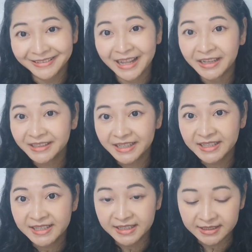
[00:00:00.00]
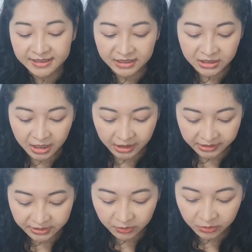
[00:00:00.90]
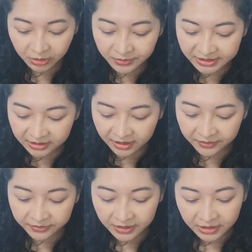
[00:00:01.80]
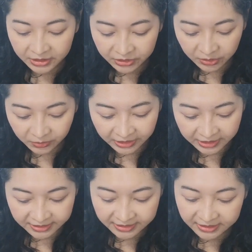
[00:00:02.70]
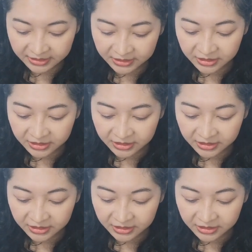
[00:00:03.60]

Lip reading: 1969, so close enough. So let's,